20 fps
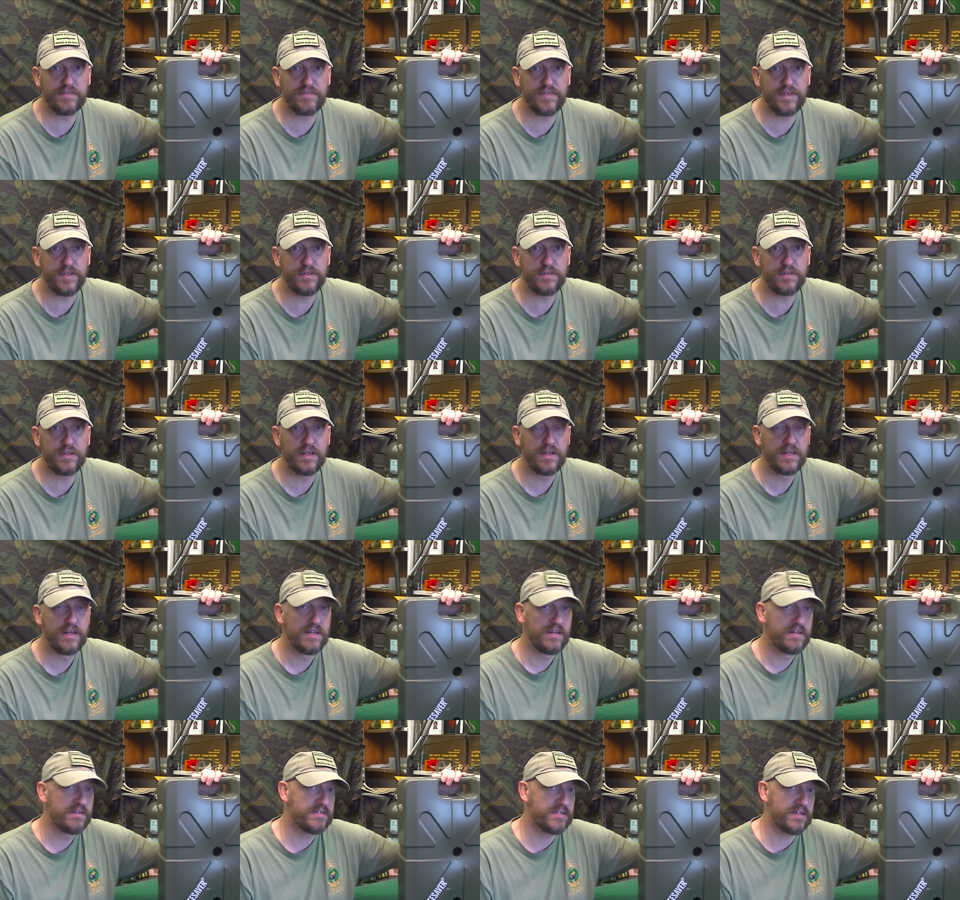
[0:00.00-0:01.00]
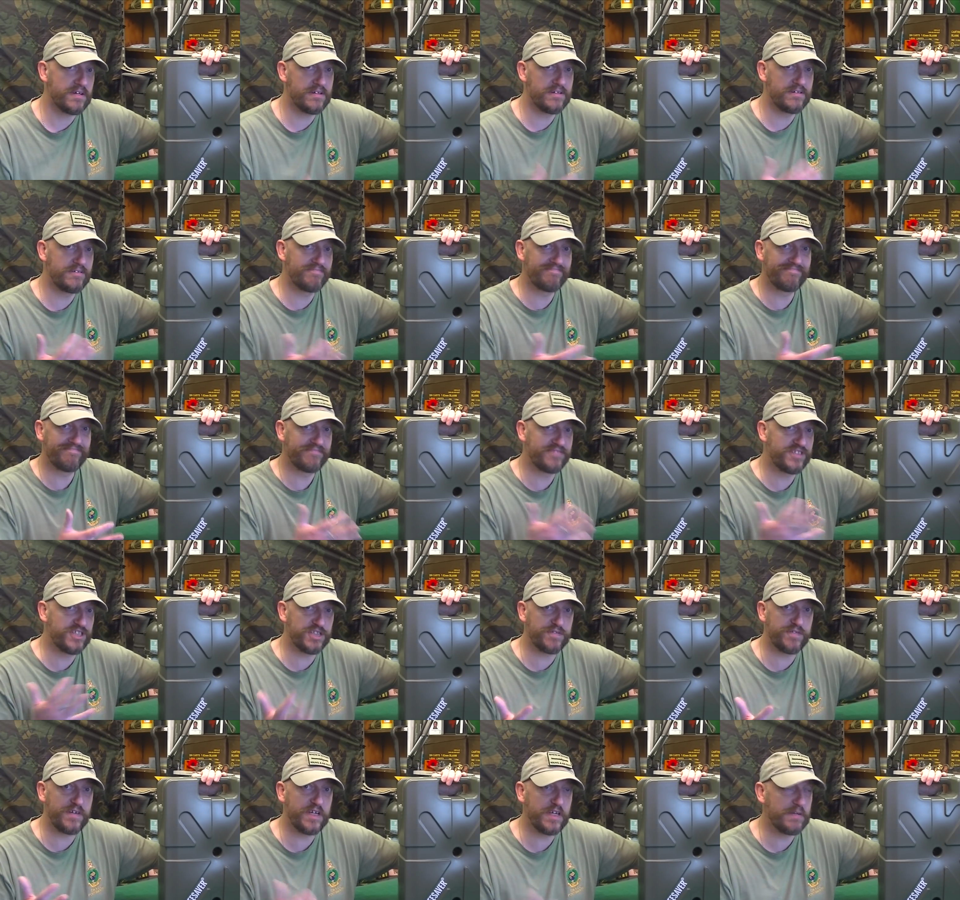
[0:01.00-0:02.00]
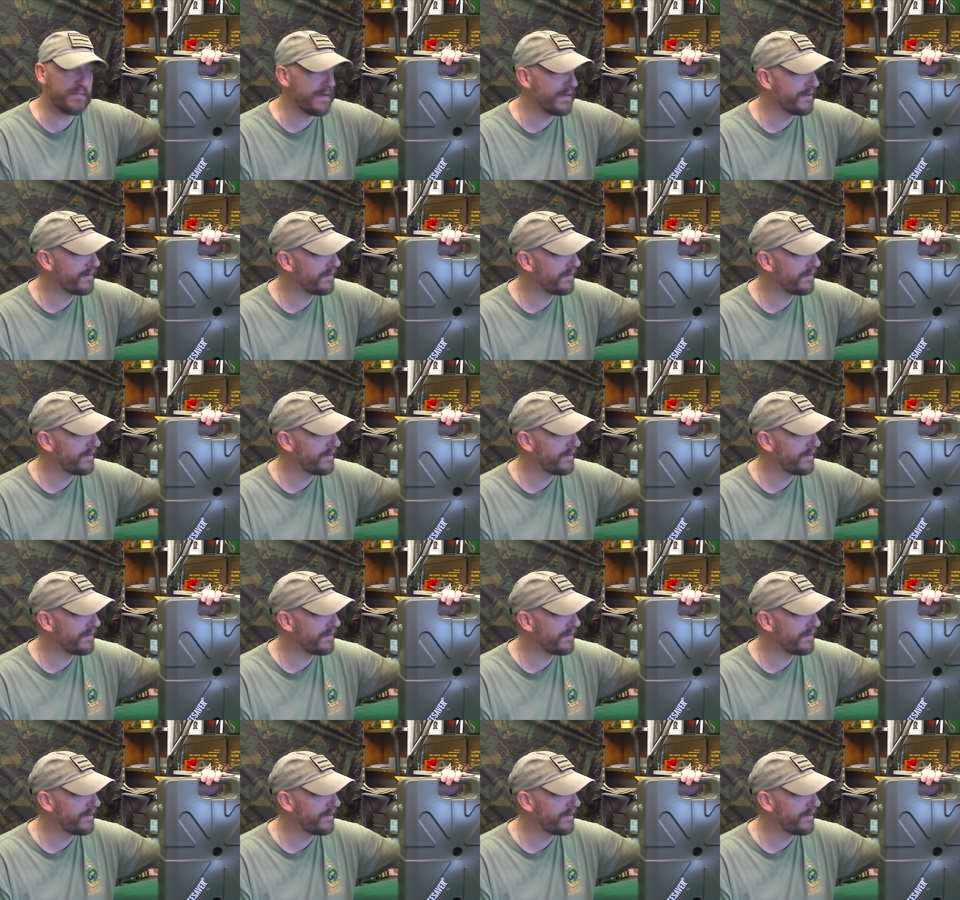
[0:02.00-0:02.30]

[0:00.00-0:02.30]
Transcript: food, so just think about